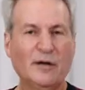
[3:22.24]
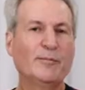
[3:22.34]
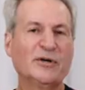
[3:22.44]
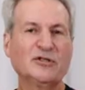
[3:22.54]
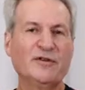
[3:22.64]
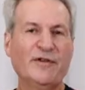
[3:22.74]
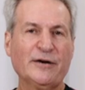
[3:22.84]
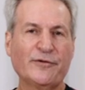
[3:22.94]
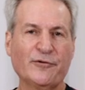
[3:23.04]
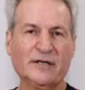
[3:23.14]
little burst of
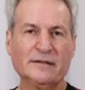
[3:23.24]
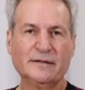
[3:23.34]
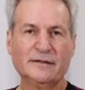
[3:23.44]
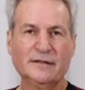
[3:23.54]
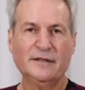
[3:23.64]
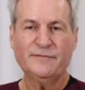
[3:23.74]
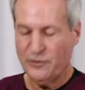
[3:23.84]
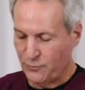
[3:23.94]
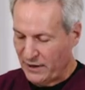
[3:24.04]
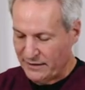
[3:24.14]
air through it. If
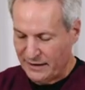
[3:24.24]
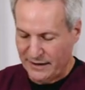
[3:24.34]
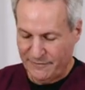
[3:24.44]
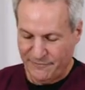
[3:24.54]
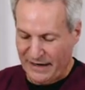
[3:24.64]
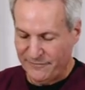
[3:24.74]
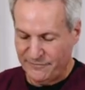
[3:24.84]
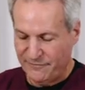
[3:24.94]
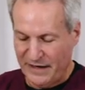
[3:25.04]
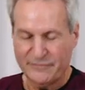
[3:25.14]
you run uh, five,
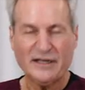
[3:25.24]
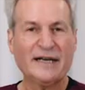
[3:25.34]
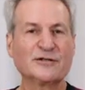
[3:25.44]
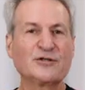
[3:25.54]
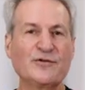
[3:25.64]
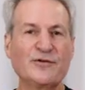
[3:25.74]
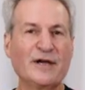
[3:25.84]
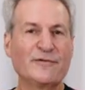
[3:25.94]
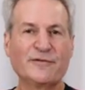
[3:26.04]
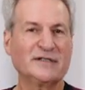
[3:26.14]
five liters through
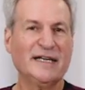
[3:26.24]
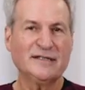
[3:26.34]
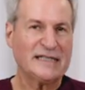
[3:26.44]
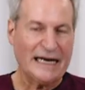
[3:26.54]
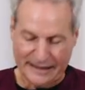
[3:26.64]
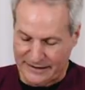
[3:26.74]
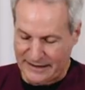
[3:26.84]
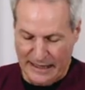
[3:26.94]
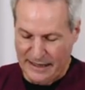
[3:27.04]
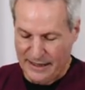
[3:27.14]
there for 10 seconds,